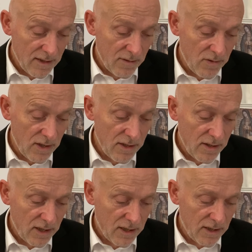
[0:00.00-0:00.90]
Now what I
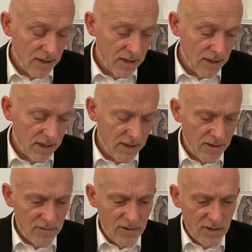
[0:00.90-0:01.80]
like, again,
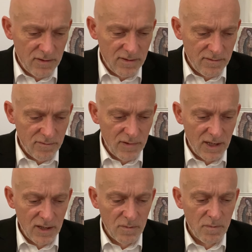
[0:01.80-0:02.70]
this just
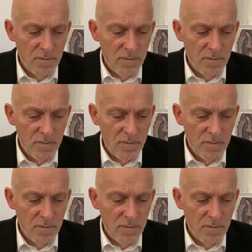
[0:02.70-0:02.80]
ringing a